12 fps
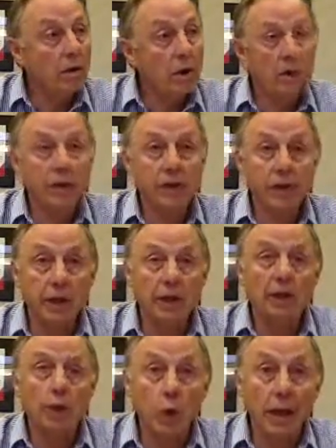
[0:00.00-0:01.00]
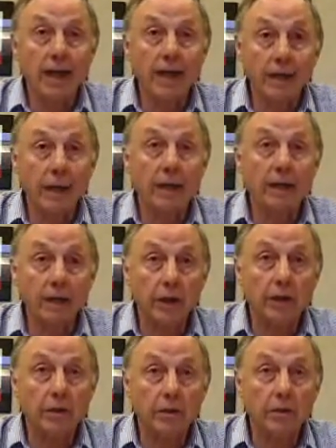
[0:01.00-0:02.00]
I want to see you running this like a
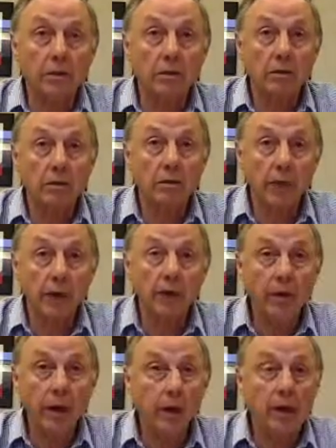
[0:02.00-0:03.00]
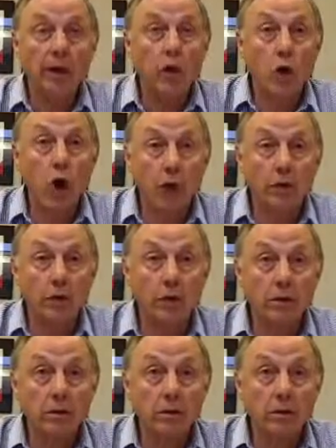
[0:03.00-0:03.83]
charter school. Will you do that? No cost.